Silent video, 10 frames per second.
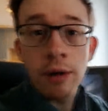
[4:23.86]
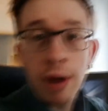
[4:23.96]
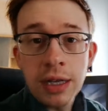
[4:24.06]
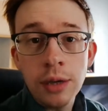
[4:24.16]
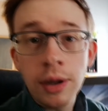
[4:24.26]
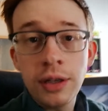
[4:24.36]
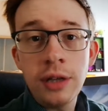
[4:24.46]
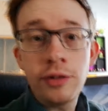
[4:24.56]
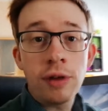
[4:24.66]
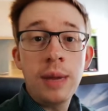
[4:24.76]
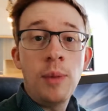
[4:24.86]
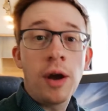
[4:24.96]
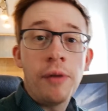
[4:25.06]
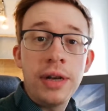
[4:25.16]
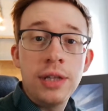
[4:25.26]
I did a stream where
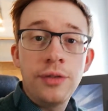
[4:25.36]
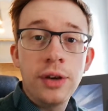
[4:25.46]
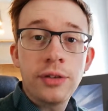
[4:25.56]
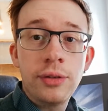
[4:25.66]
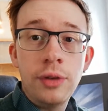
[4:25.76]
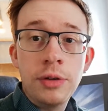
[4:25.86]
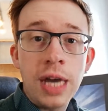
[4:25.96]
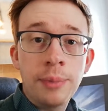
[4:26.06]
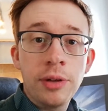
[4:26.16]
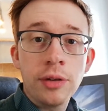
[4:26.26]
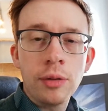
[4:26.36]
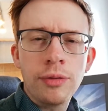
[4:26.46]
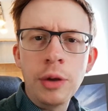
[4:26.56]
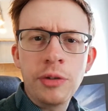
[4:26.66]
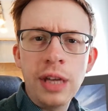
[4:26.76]
I read you the first few chapters or
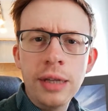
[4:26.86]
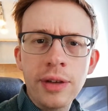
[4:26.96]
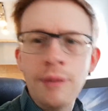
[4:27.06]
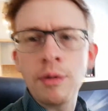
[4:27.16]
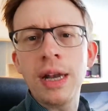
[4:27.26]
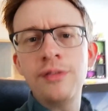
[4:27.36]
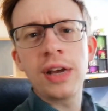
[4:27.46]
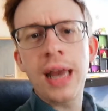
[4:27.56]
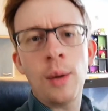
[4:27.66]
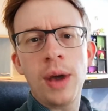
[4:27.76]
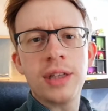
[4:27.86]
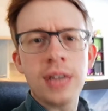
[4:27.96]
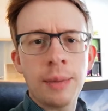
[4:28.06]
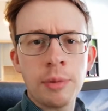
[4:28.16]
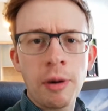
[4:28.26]
few scenes. I haven't really figured out where the
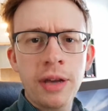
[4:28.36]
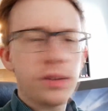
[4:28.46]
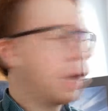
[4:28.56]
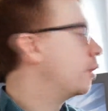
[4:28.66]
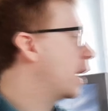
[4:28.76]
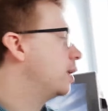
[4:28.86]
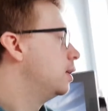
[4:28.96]
chapter breaks go yet.